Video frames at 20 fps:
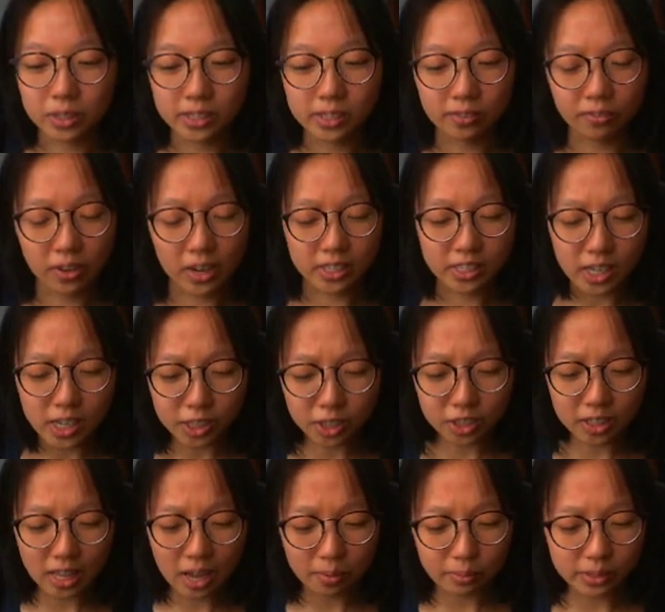
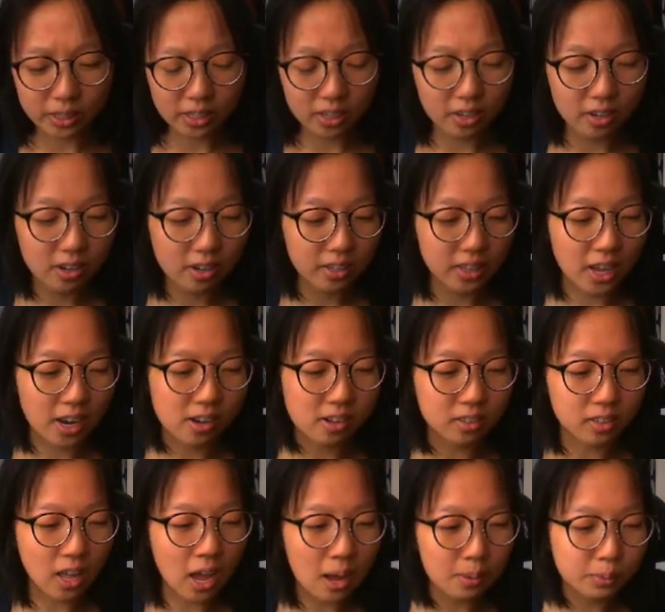civilization that was here that
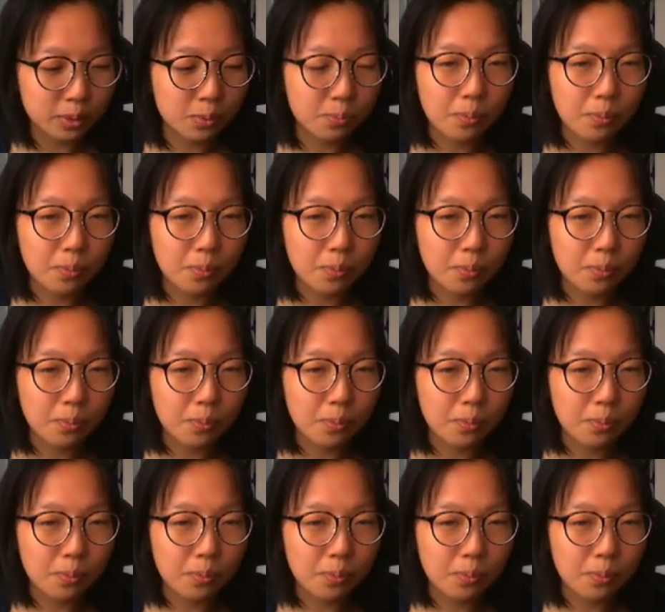collapsed.